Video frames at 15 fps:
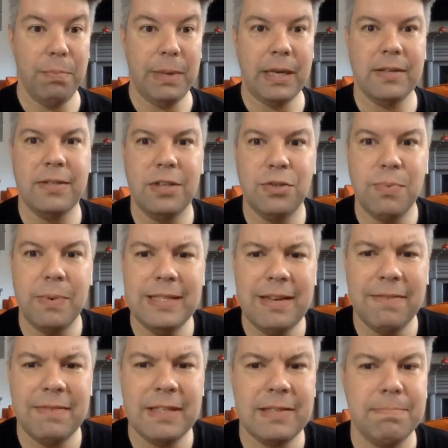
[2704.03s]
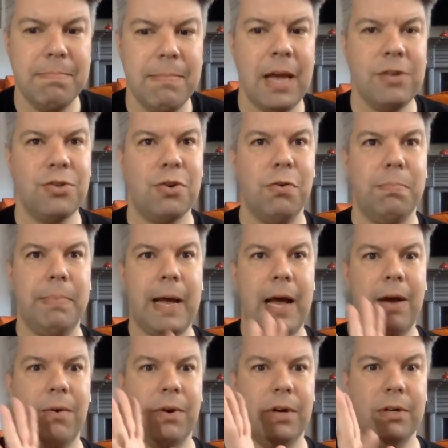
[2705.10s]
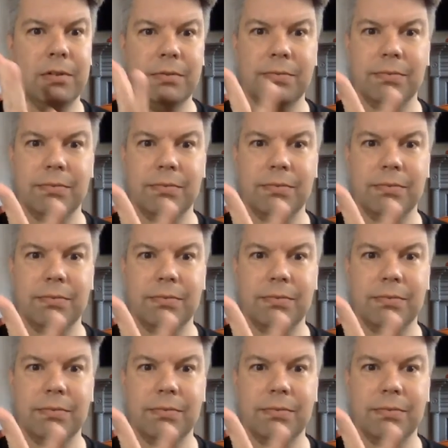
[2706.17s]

because the twins have this magical power.